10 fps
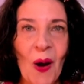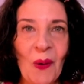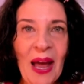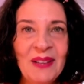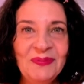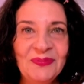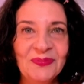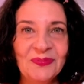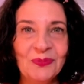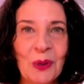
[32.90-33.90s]
Okay,
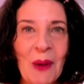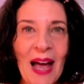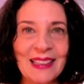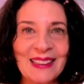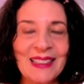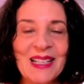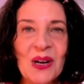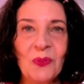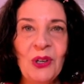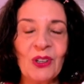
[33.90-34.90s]
we're back.
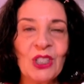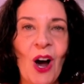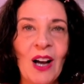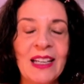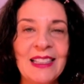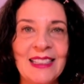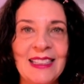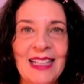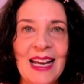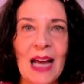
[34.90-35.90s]
We are talking
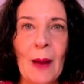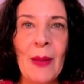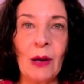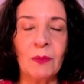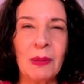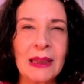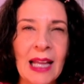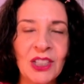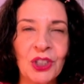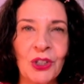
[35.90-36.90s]
today about
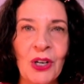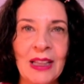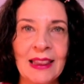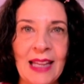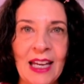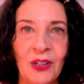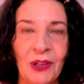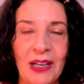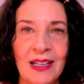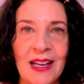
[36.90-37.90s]
pleasure
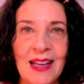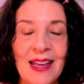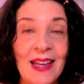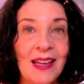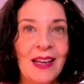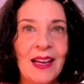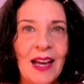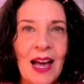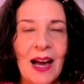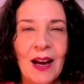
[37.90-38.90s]
layering.
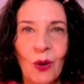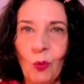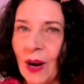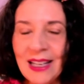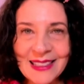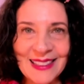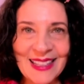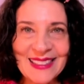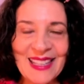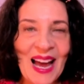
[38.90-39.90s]
What is
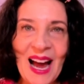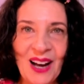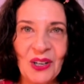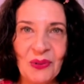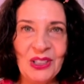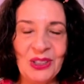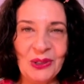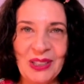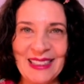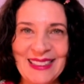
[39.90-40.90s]
this? How do we
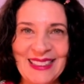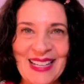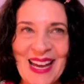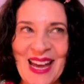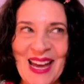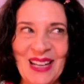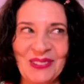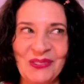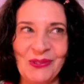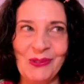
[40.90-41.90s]
do it?
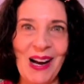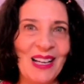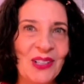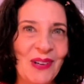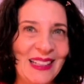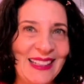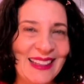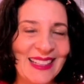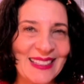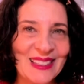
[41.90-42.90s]
And why do I
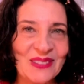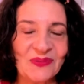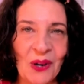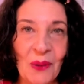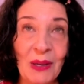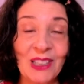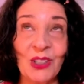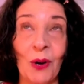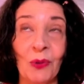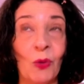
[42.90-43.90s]
need this? I'm going to
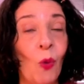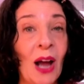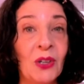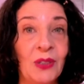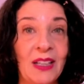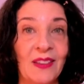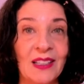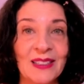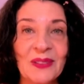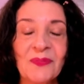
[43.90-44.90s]
start with why you need
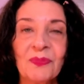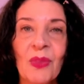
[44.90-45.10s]
this.